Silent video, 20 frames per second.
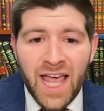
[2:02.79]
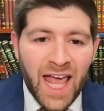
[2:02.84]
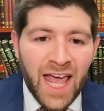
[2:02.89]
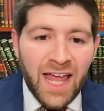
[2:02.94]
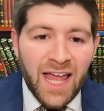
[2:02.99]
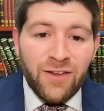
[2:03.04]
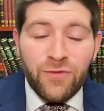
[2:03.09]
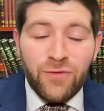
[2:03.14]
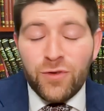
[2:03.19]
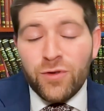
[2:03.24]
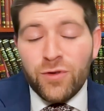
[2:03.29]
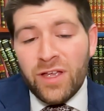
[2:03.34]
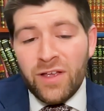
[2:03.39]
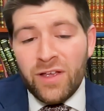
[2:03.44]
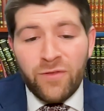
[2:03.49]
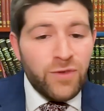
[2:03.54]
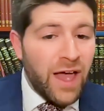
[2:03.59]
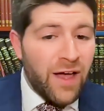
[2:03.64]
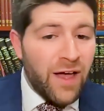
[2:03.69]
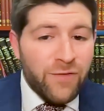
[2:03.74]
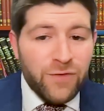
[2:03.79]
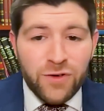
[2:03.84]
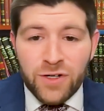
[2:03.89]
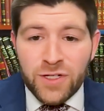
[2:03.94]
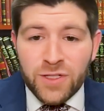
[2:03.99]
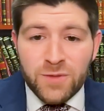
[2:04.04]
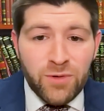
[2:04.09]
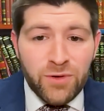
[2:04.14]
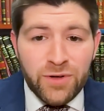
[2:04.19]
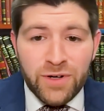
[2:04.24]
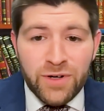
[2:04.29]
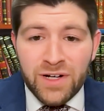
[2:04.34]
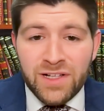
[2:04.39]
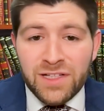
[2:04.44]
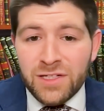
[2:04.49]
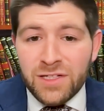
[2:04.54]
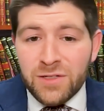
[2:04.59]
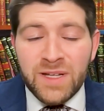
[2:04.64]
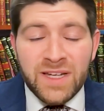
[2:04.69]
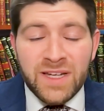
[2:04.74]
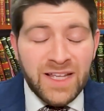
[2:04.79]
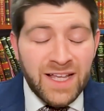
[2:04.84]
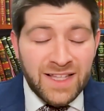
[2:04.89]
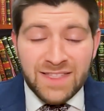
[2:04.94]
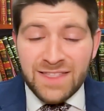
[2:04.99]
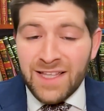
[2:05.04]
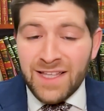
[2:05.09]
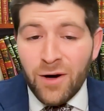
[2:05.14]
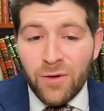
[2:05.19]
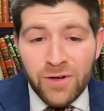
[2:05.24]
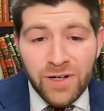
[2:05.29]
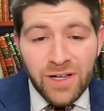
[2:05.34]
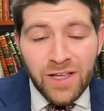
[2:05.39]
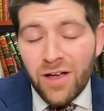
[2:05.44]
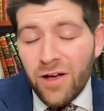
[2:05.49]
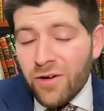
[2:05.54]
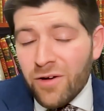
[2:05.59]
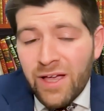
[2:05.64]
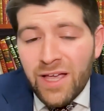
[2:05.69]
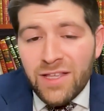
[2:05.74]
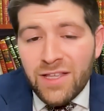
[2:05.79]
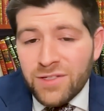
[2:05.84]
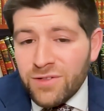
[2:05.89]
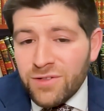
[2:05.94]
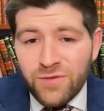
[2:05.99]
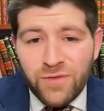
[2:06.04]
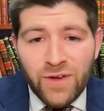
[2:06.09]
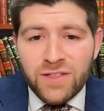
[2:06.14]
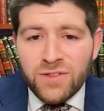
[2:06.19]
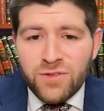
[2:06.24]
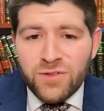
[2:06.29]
And if after exploring it a little bit, it's not working, okay, so it's fine.